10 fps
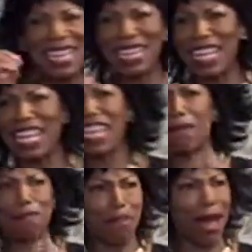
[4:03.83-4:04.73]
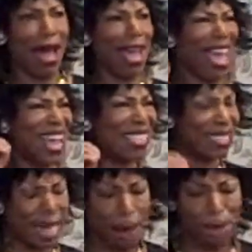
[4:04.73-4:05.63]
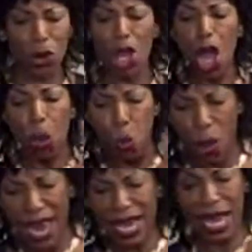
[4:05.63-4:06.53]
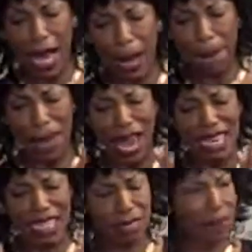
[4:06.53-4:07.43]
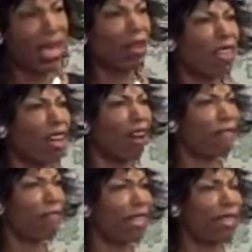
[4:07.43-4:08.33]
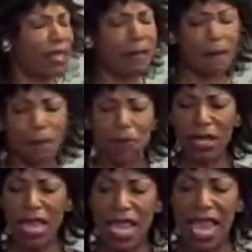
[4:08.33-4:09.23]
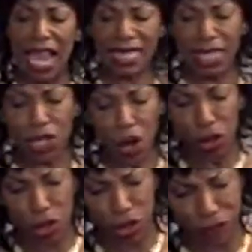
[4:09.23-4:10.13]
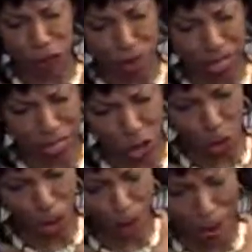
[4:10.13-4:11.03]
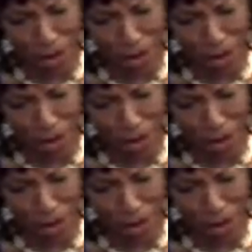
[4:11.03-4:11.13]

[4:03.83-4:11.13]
lead by example. Wake up and smell the coffee. As I told you a few minutes ago about my